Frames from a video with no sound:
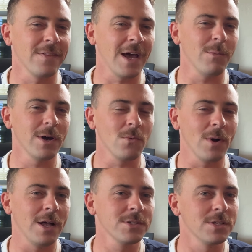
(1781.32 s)
that went
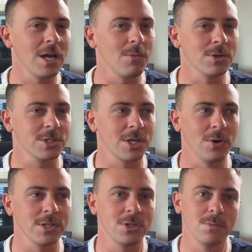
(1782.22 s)
well, so now we're just
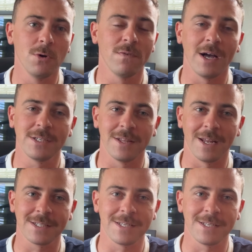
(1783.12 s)
going to move on to the next